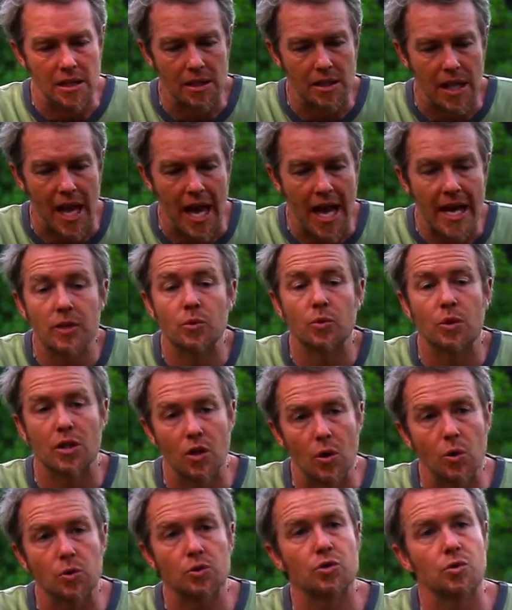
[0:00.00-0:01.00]

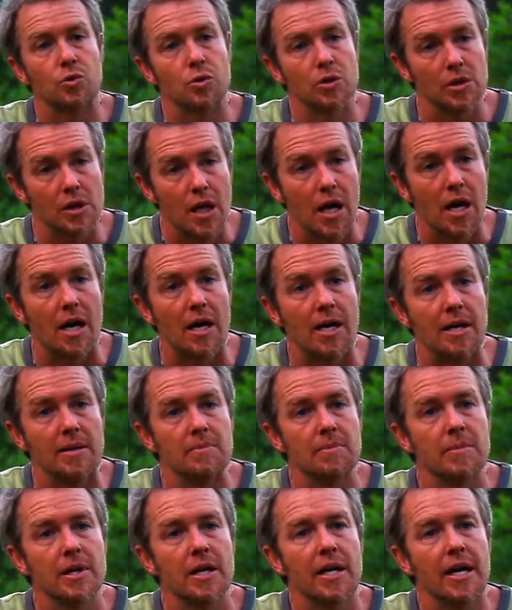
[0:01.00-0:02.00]
agricultural
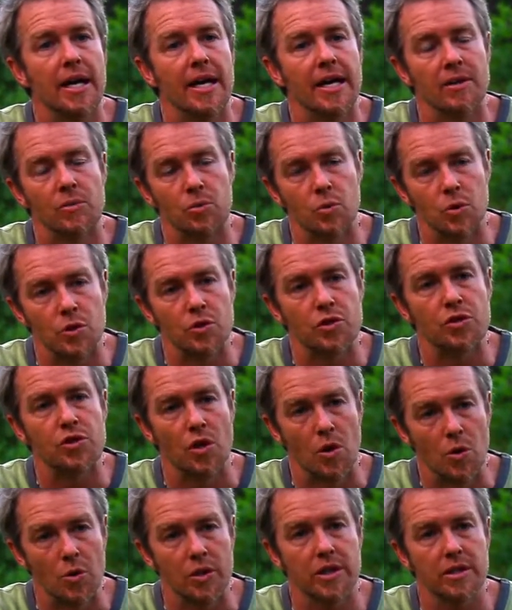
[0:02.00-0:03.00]
lime, and we'll
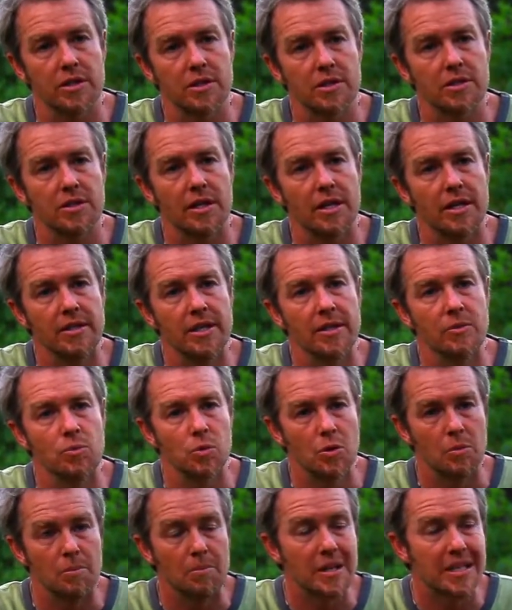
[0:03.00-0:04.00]
soak it, and then
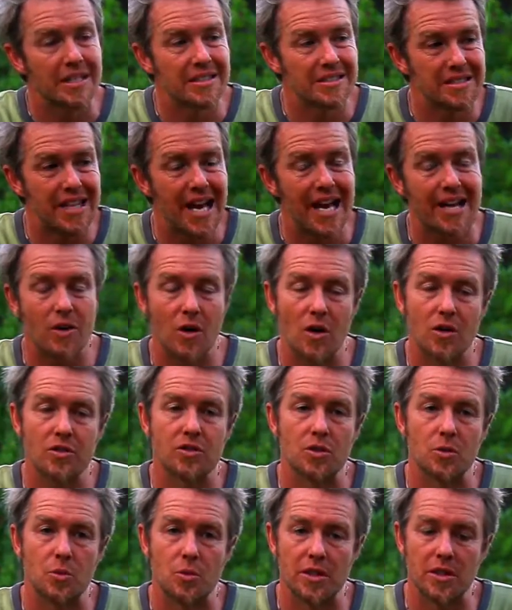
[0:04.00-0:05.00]
we'll mix that
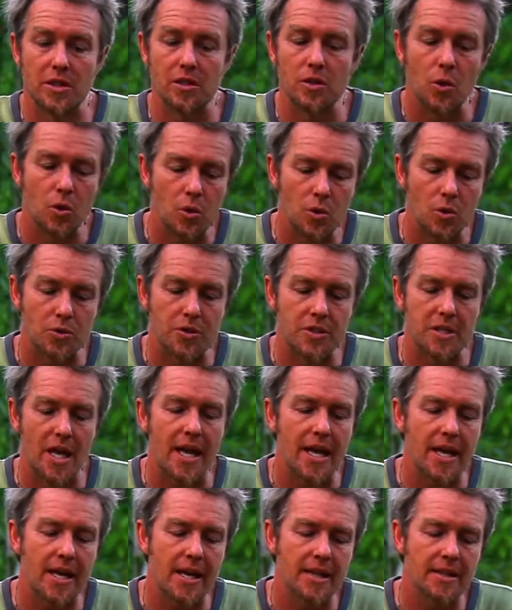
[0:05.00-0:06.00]
also with a local
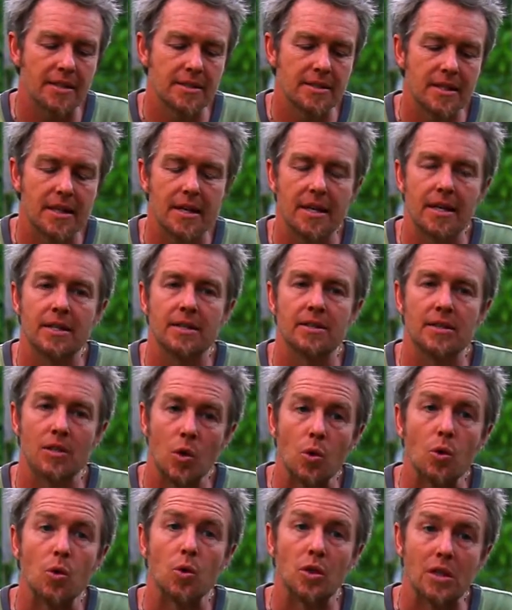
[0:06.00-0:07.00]
sand and
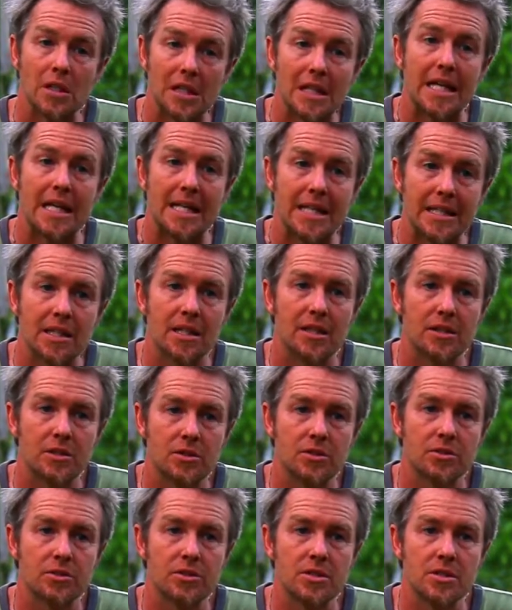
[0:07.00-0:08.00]
local clay
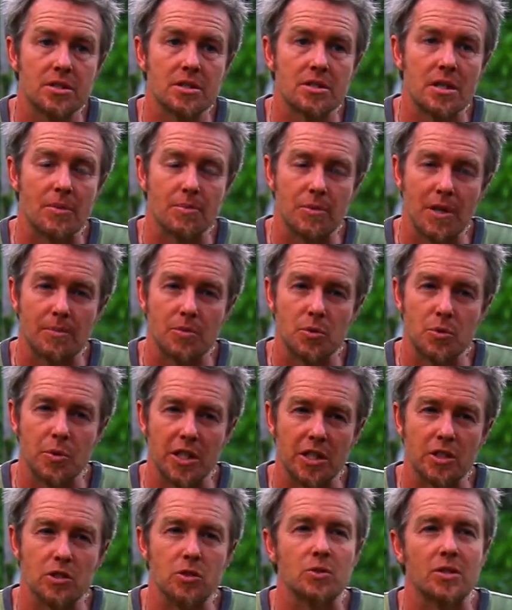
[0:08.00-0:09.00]
colors. Sometimes we
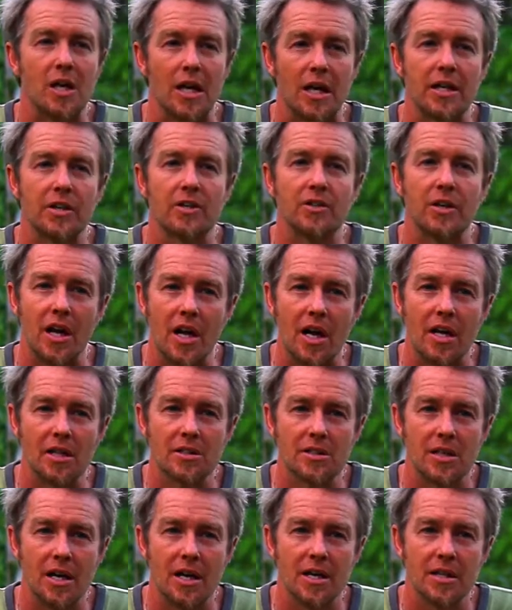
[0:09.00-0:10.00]
can use iron
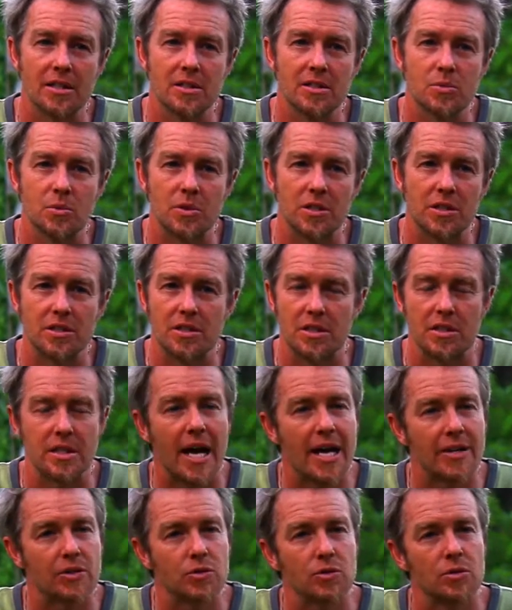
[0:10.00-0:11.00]
oxides, which is a
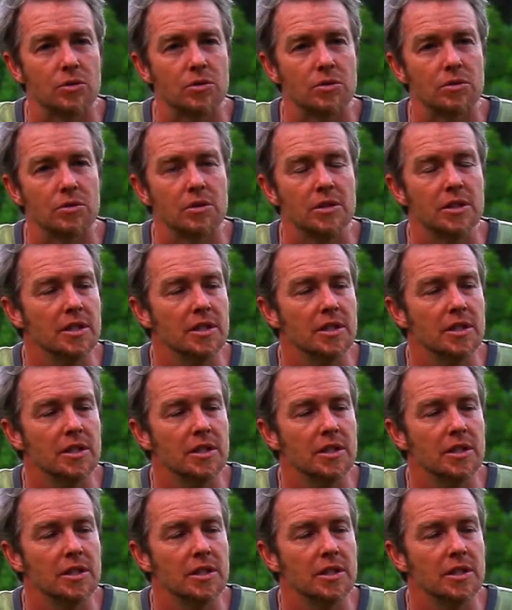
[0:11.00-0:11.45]
natural